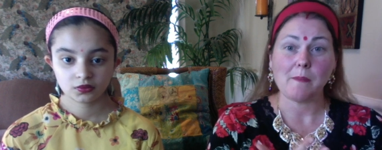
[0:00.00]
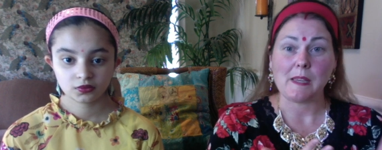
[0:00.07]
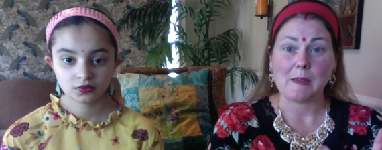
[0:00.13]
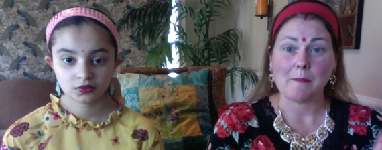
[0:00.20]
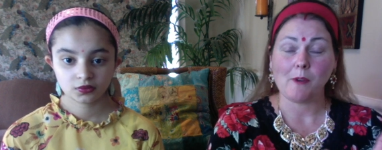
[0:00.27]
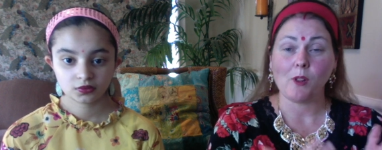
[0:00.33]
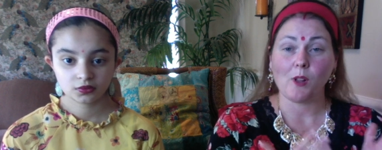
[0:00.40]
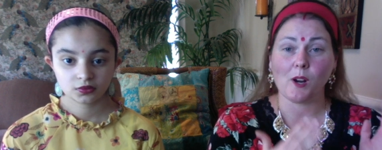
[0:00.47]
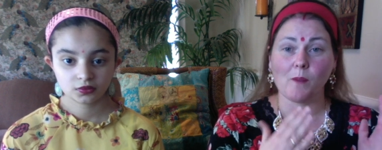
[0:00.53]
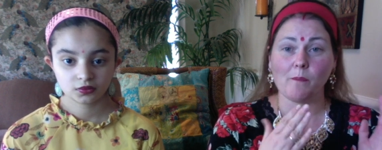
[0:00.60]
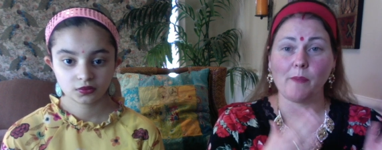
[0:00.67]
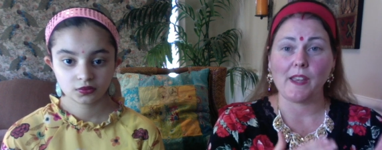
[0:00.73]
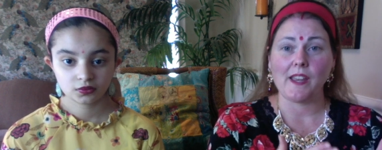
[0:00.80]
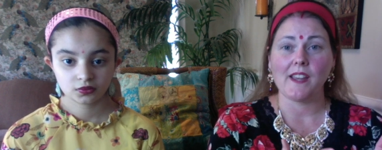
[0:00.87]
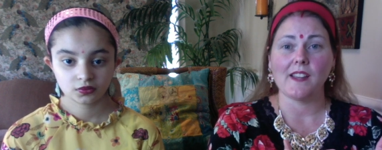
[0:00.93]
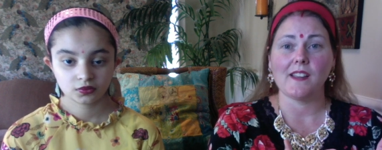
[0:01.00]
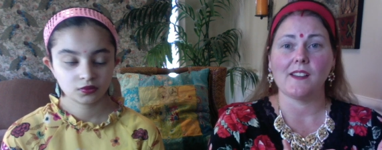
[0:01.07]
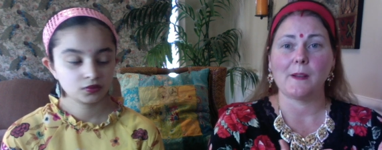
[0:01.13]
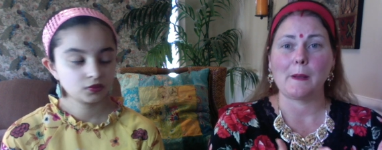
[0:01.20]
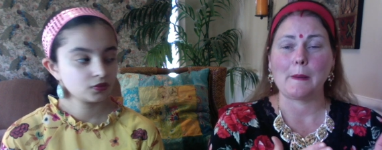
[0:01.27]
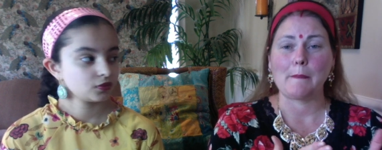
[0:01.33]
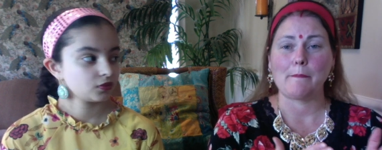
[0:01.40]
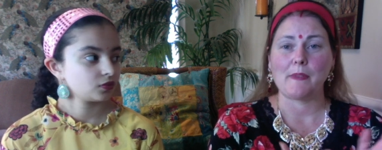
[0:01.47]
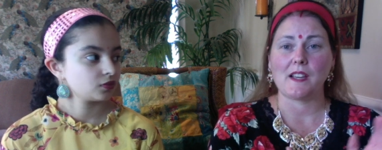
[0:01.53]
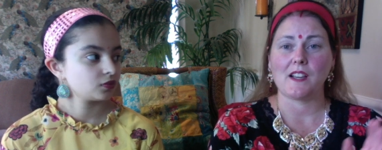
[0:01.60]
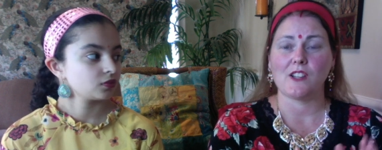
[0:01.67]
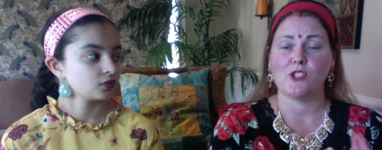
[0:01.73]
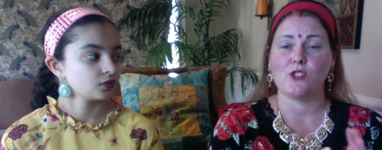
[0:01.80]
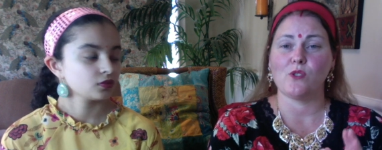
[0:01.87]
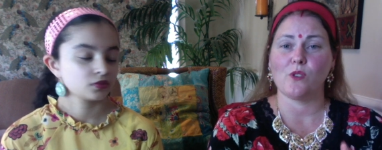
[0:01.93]
Speaker 1: people are big
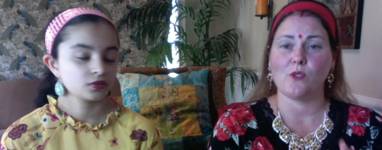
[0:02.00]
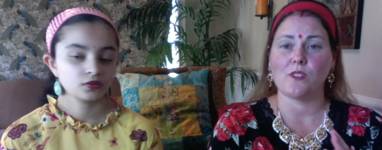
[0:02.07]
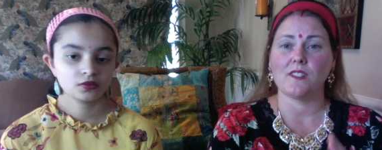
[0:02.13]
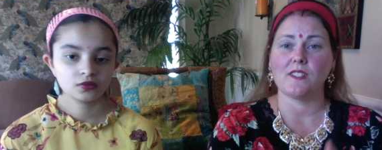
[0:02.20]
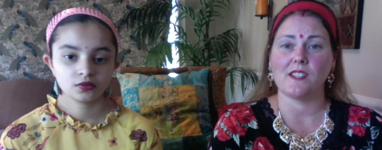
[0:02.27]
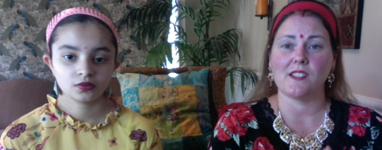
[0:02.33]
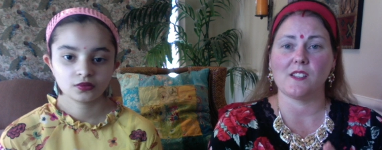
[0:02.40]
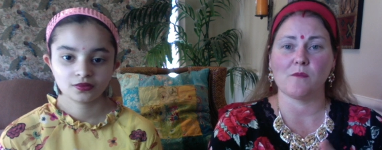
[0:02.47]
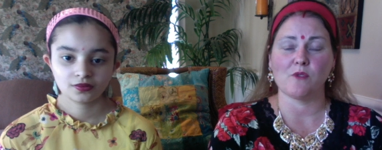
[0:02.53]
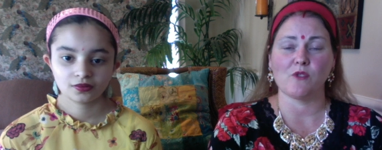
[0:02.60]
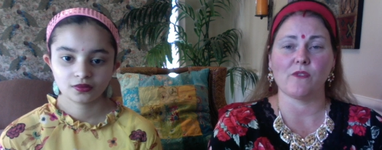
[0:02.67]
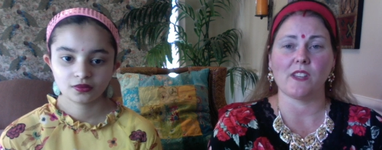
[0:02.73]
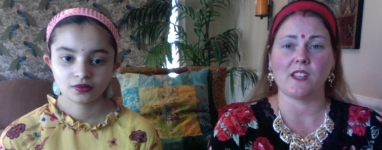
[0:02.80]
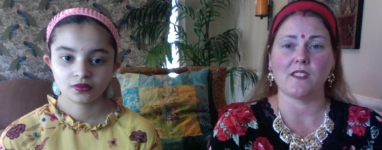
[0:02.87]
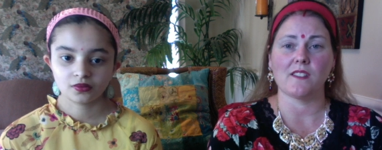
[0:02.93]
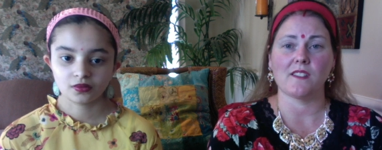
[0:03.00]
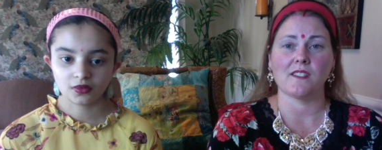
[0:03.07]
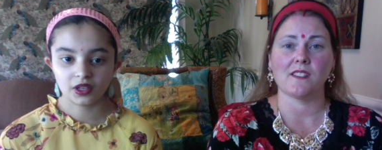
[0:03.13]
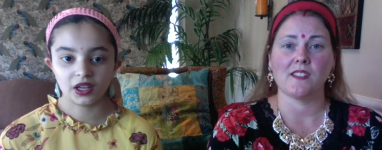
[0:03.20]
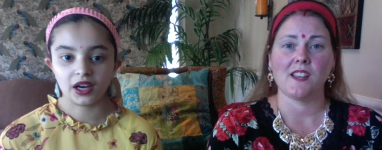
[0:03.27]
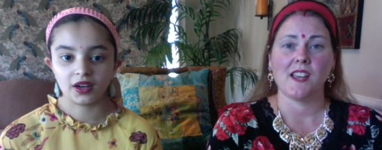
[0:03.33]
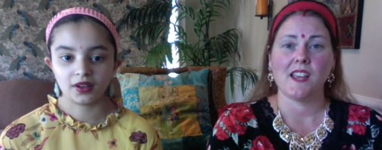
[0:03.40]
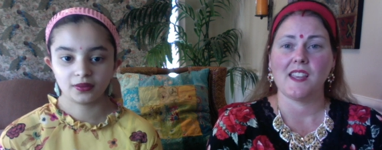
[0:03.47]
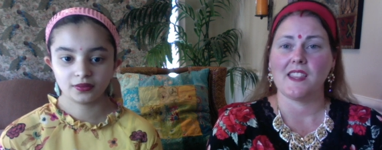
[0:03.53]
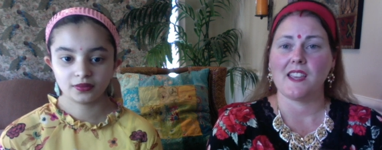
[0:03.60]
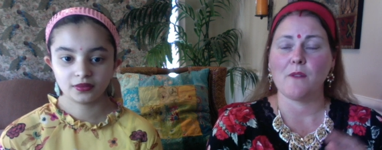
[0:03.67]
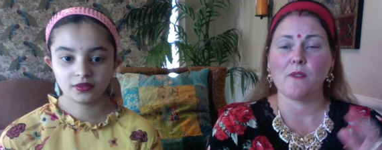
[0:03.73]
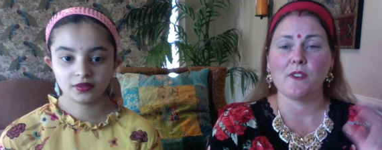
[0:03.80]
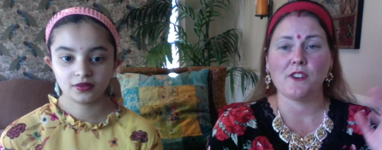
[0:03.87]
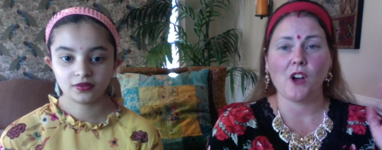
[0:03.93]
because you go to see their movies. Yeah. They
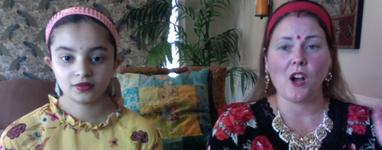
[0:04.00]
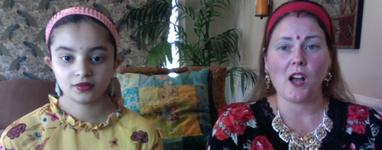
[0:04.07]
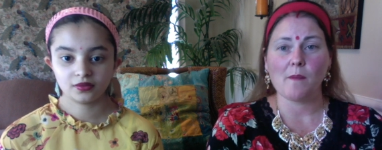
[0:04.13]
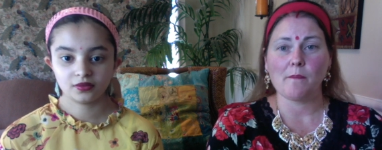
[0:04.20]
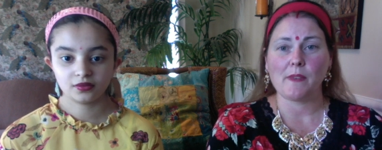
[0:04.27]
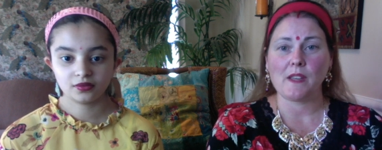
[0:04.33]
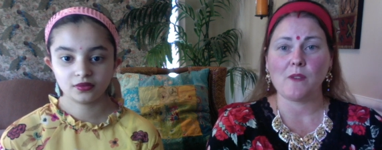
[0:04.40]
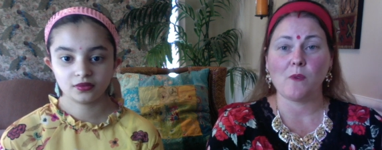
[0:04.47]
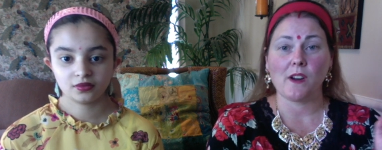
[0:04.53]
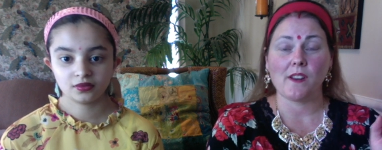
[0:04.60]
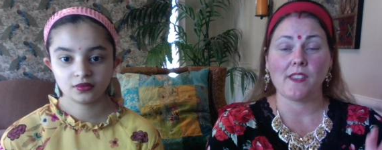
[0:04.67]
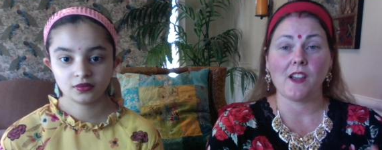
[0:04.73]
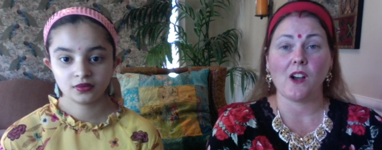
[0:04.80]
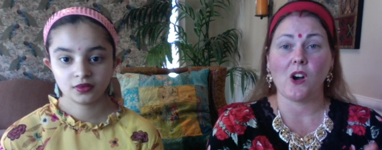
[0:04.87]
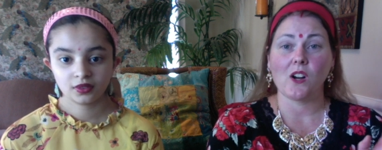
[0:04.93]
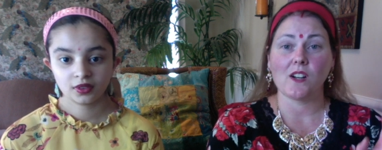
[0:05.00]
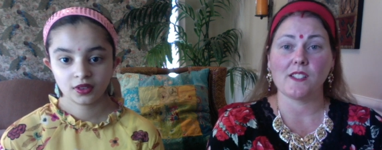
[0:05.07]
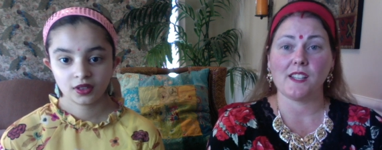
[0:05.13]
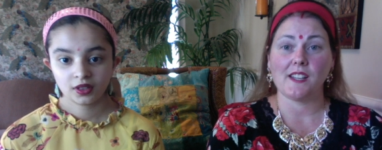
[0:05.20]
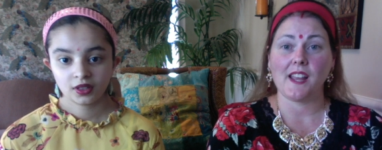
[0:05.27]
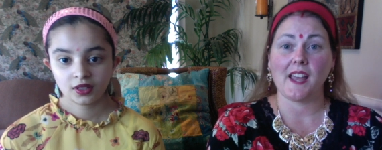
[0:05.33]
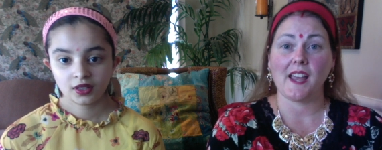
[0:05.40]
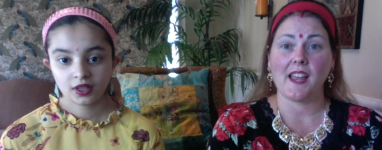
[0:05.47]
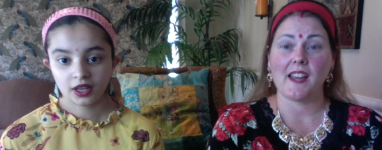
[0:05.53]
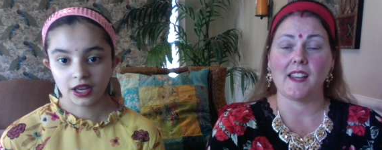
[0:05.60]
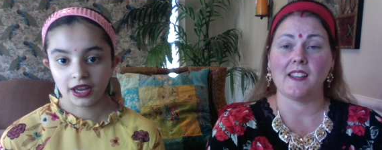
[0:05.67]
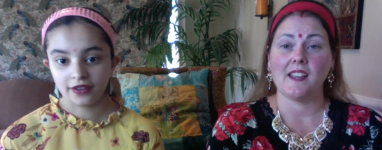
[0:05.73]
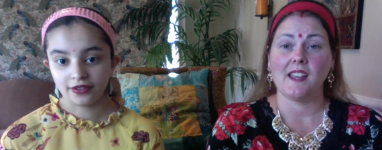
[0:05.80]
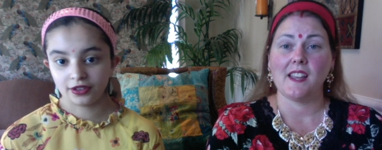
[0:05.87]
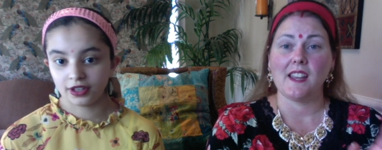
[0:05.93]
would not be where they are today
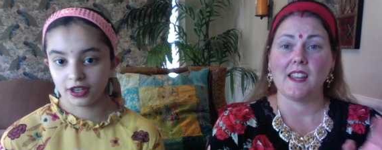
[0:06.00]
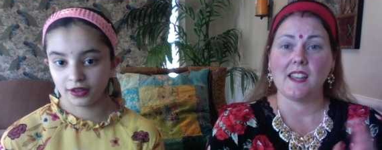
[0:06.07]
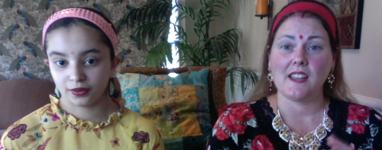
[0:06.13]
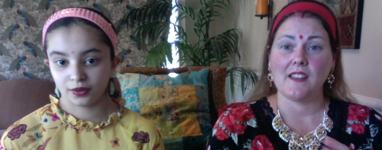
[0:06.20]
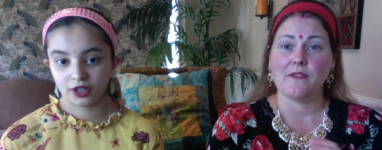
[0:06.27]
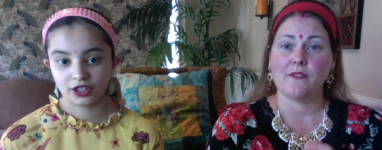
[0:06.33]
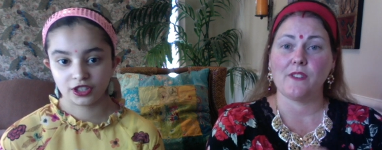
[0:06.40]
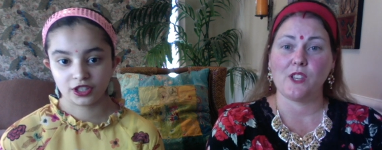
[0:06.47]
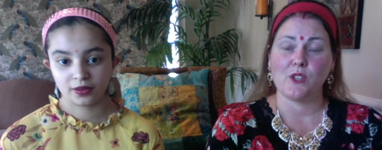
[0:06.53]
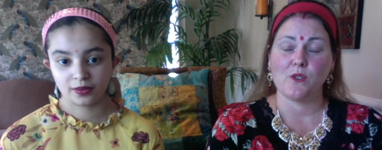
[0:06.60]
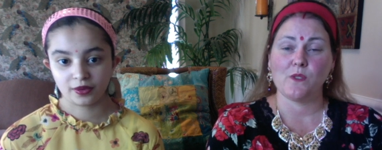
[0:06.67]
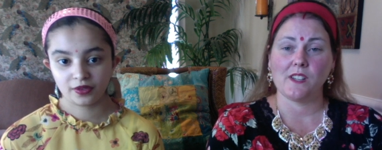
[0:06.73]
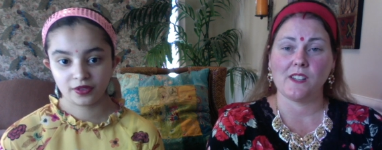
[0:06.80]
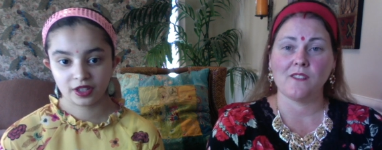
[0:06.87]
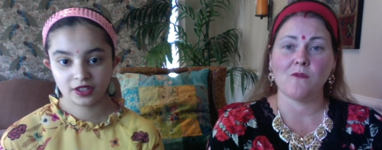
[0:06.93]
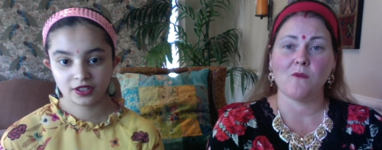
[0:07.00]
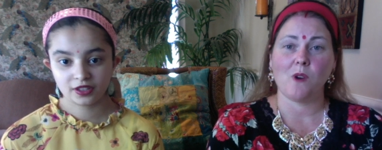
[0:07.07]
Speaker 2: if you didn't if watch their you movies. didn't